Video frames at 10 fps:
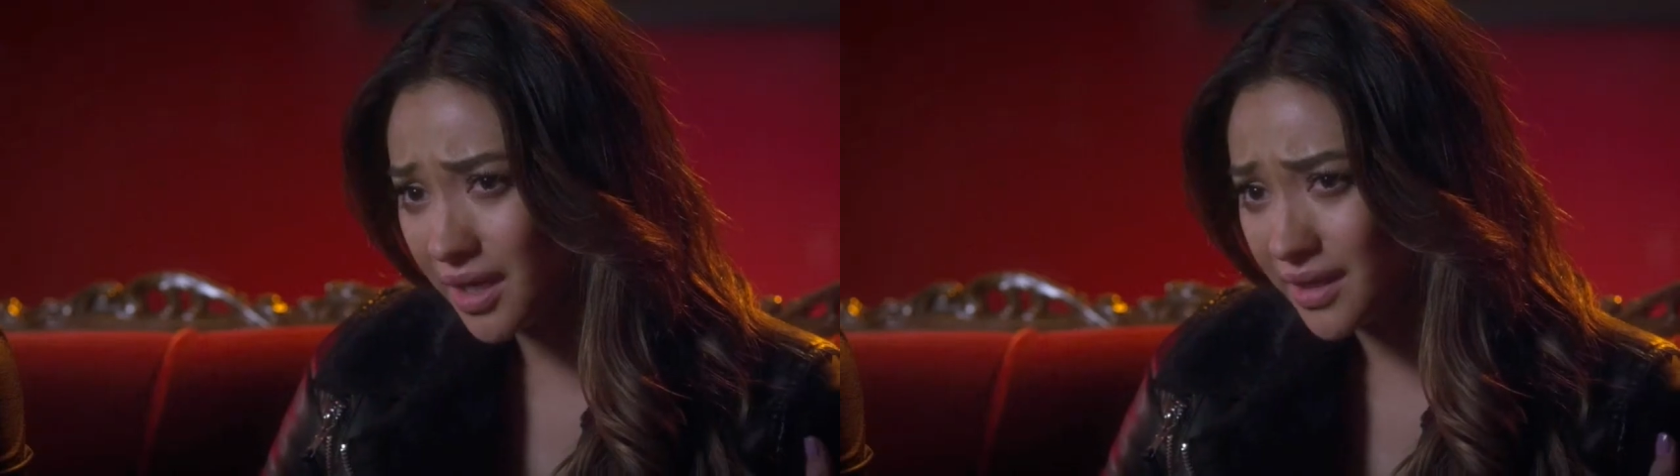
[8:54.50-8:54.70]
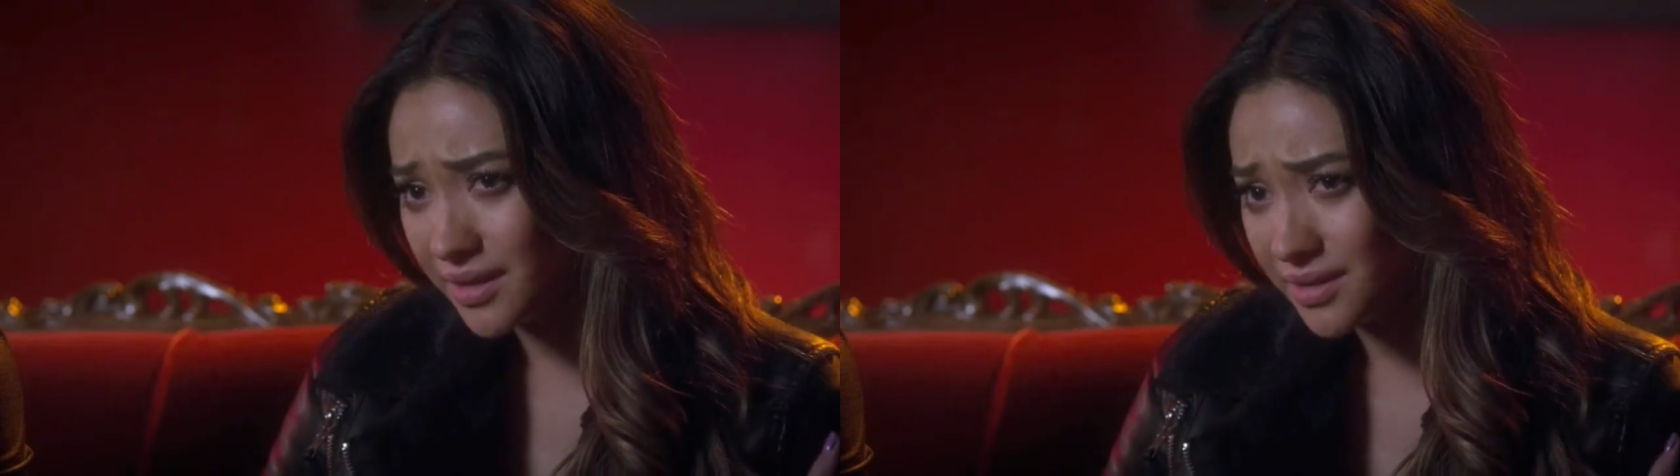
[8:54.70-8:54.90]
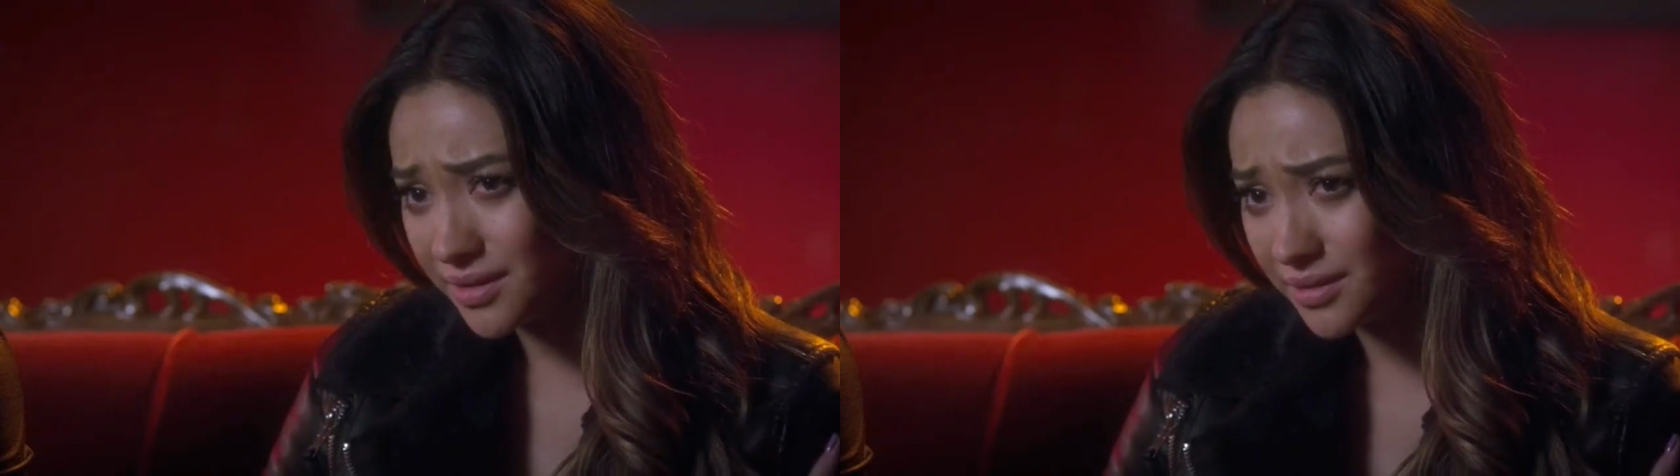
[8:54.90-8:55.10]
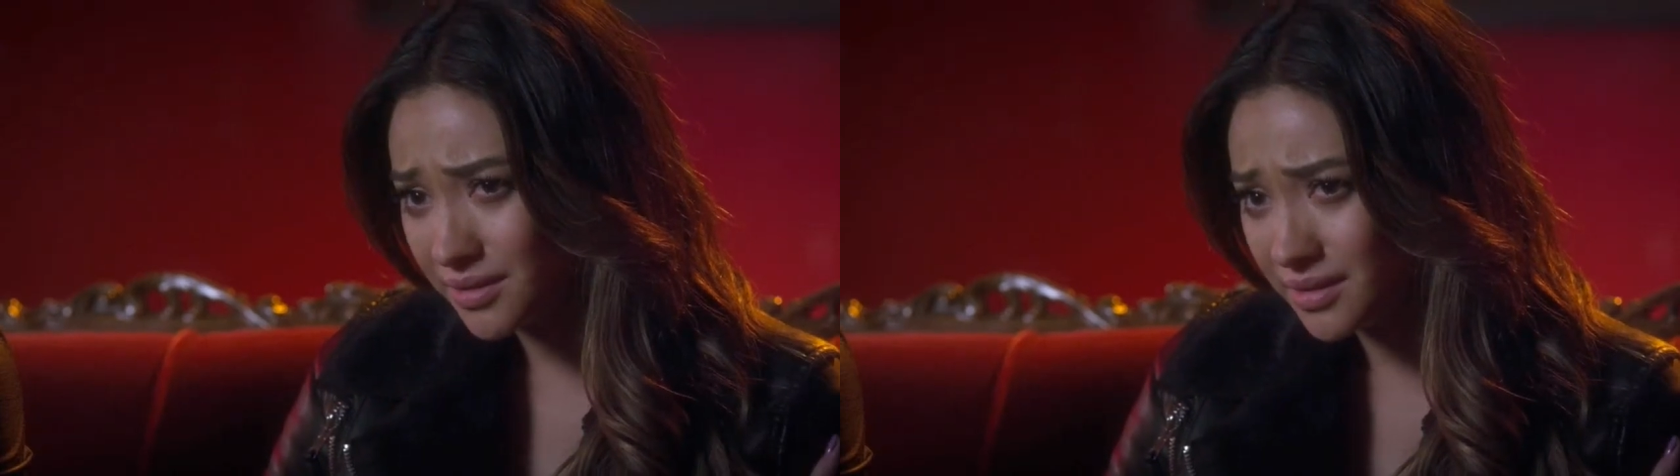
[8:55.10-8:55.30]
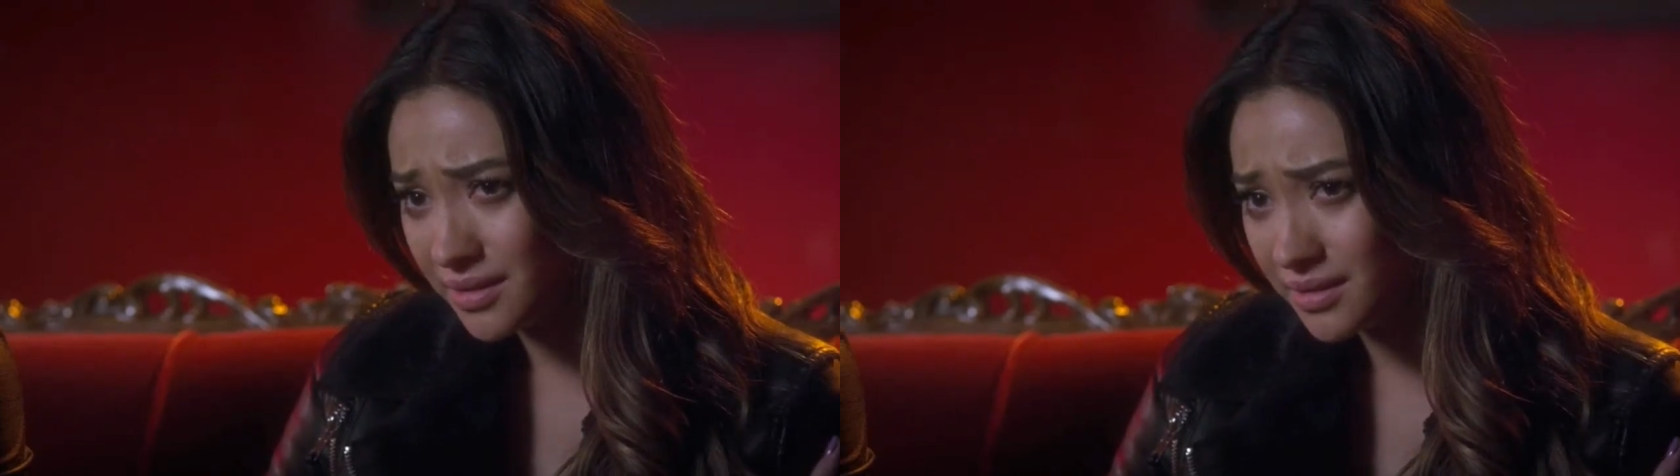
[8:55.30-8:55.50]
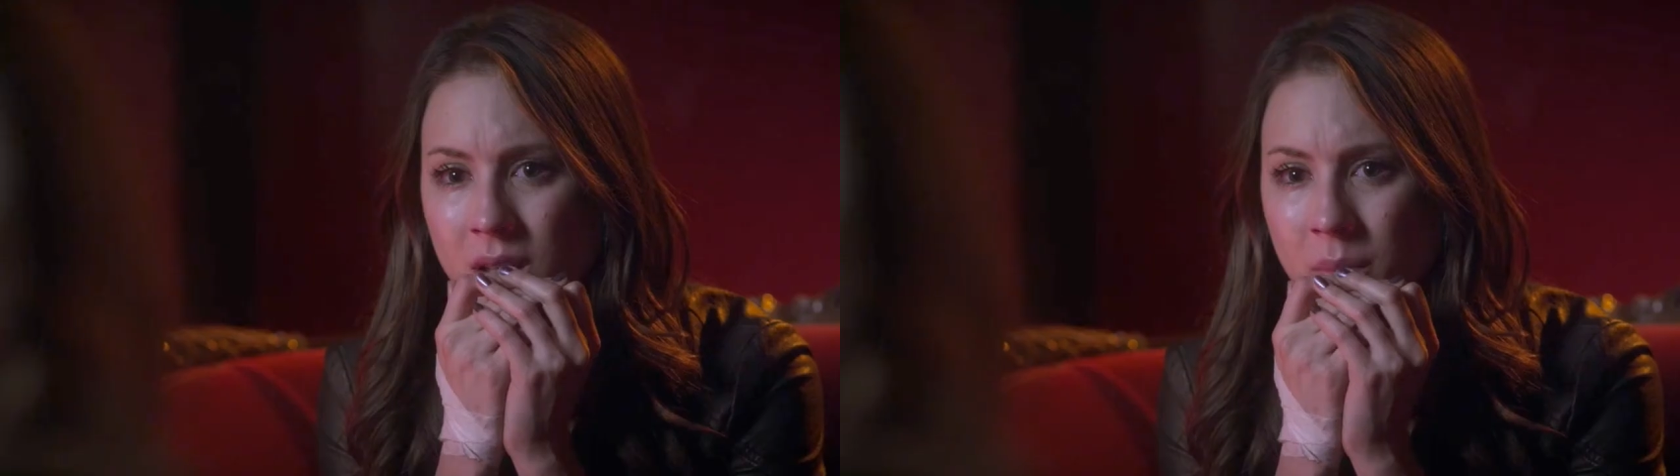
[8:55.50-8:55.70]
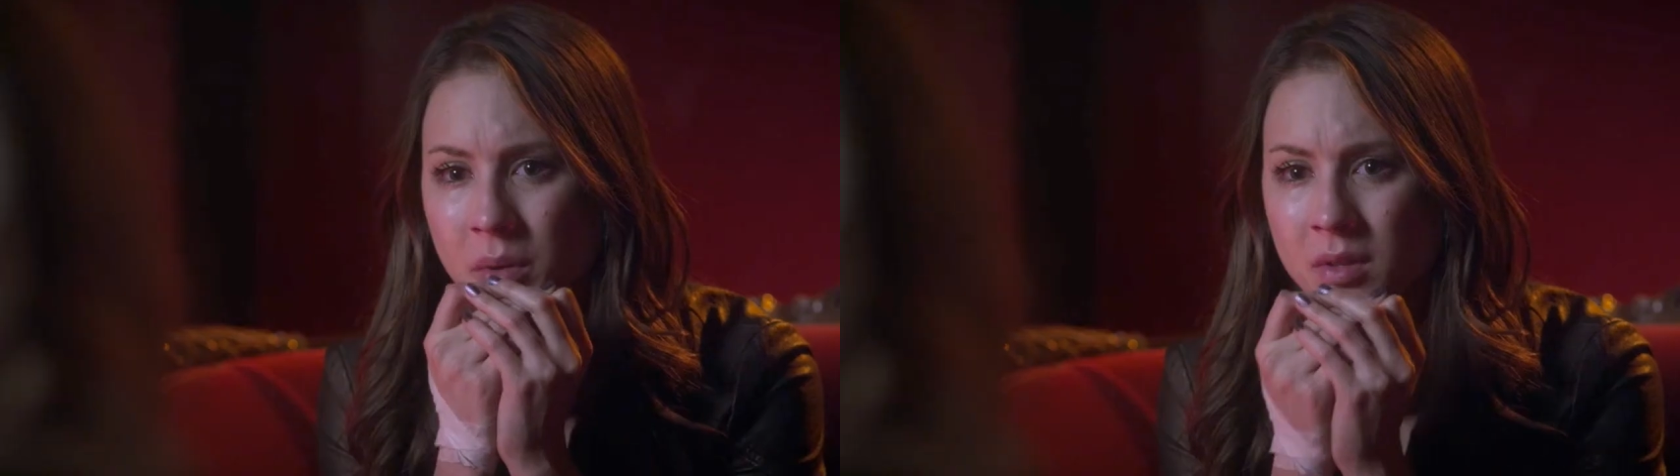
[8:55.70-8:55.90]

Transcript: talking to? The